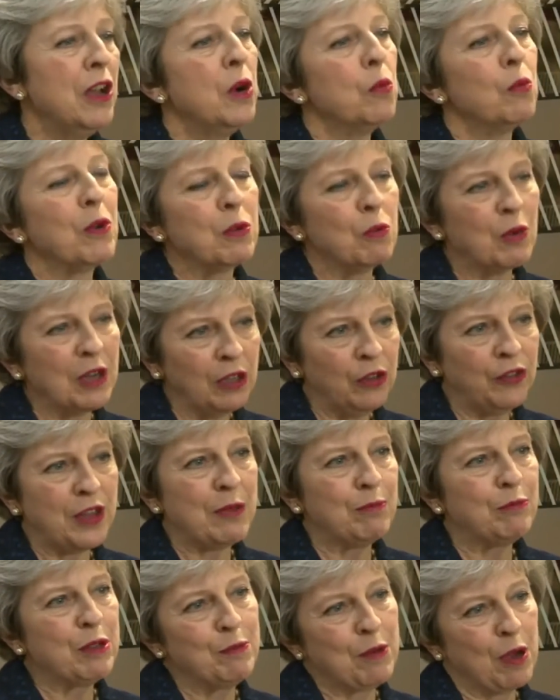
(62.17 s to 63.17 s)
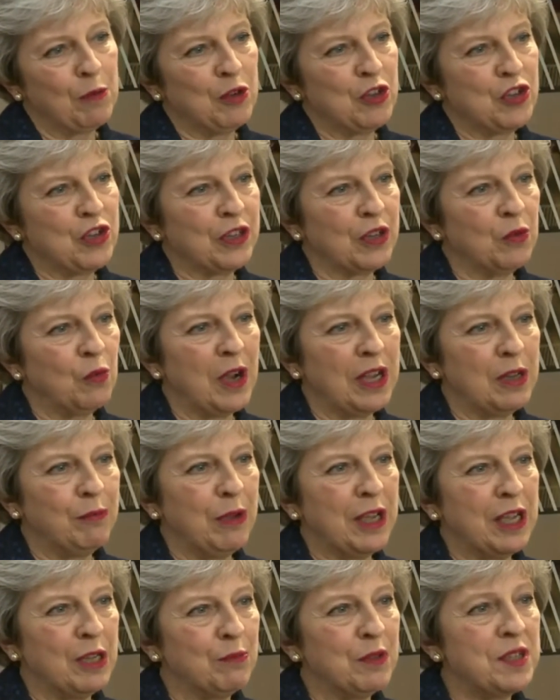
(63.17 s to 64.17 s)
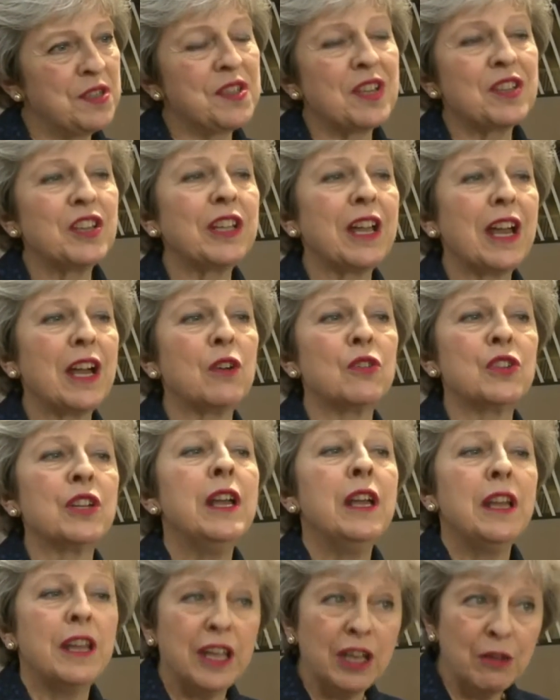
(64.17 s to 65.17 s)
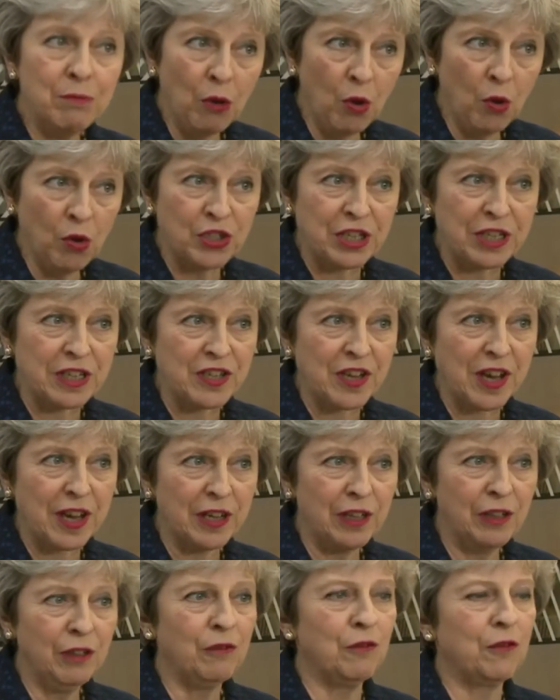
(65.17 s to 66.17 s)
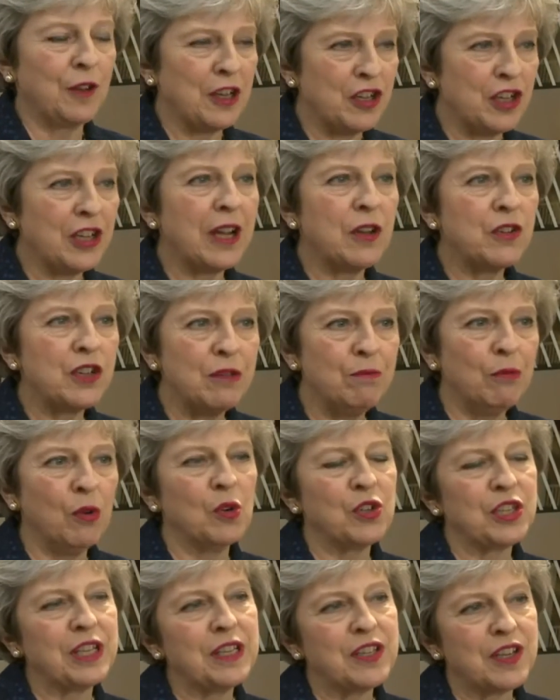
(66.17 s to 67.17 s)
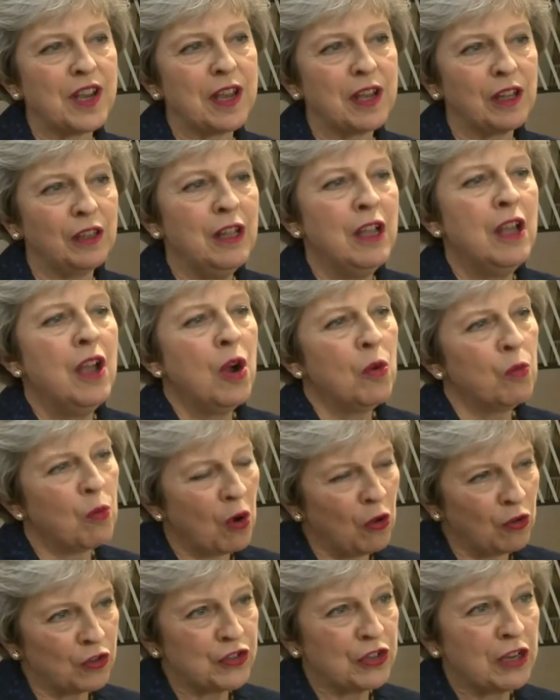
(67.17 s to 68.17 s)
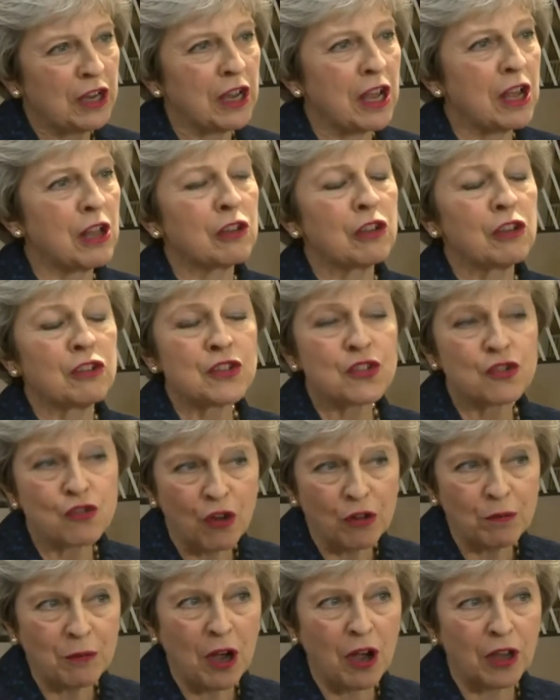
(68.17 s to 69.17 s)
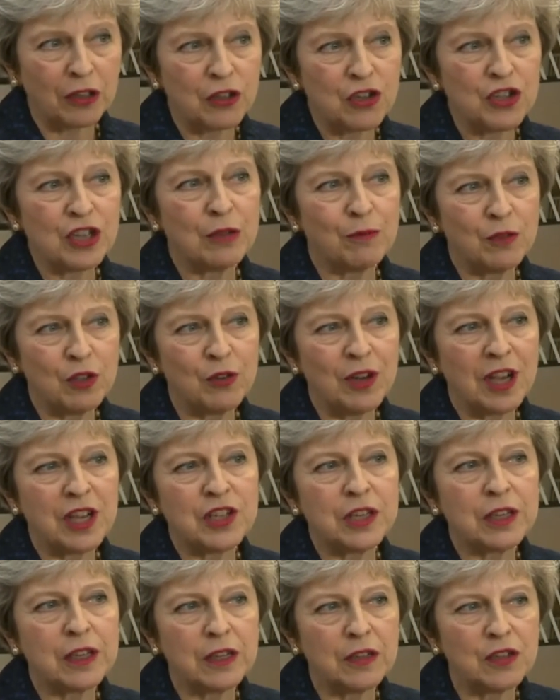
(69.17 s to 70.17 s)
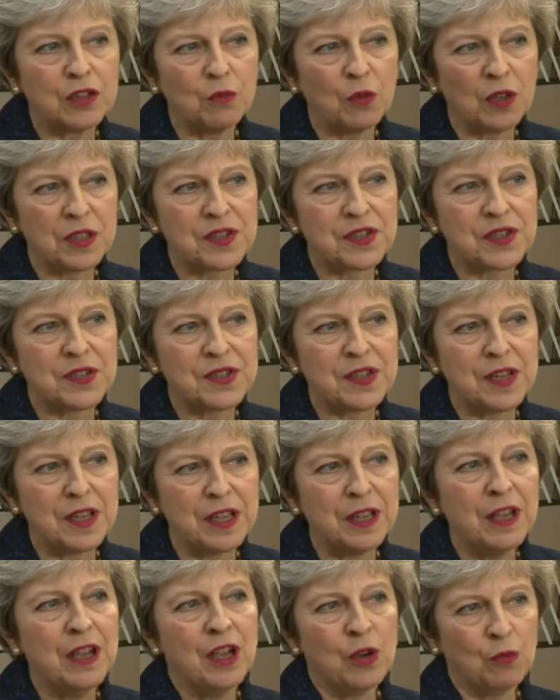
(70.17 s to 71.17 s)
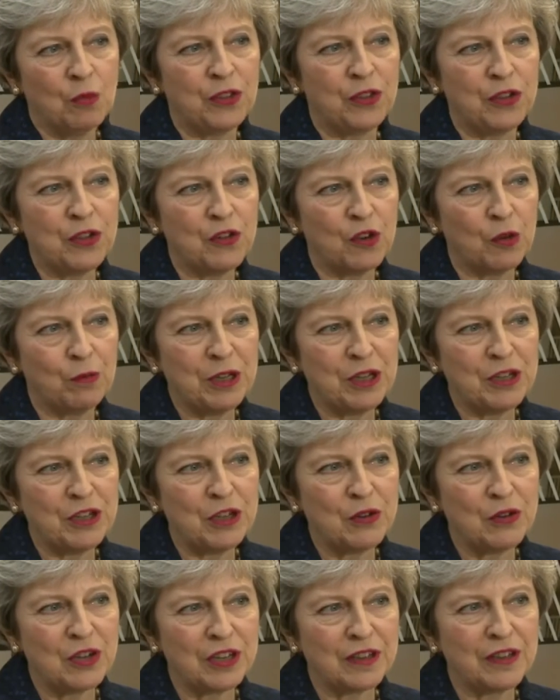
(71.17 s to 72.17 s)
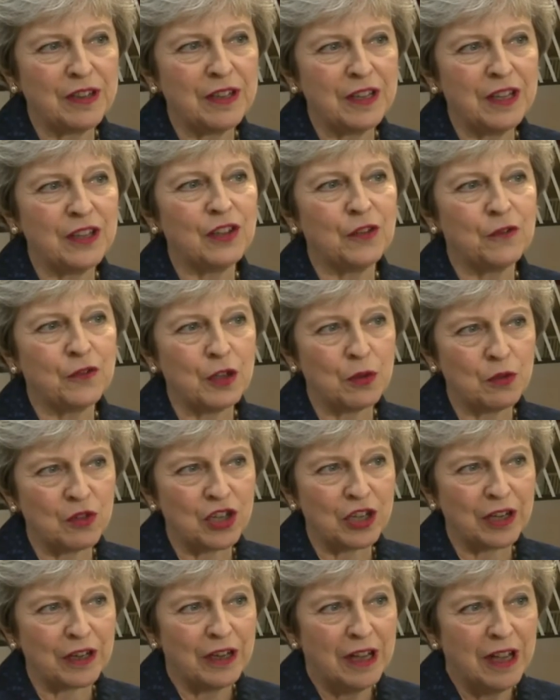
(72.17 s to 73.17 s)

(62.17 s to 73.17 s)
We will then be publishing a white paper setting out in more detail, fleshing out in more detail, what strong partnership the United Kingdom wants to see with the European Union in the future.